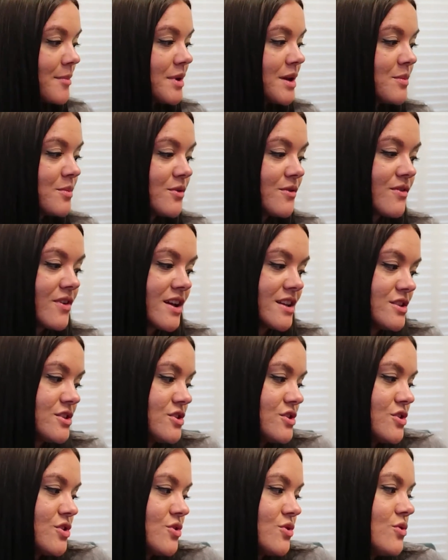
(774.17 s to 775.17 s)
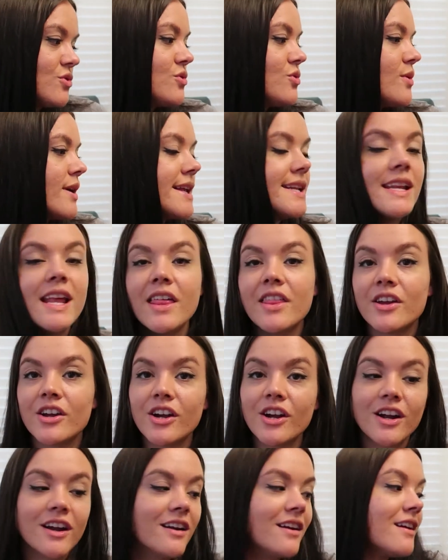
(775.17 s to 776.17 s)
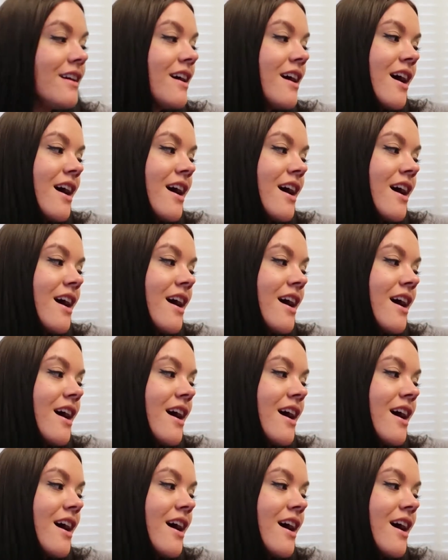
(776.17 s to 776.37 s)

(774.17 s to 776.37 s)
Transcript: I'm gonna move on to another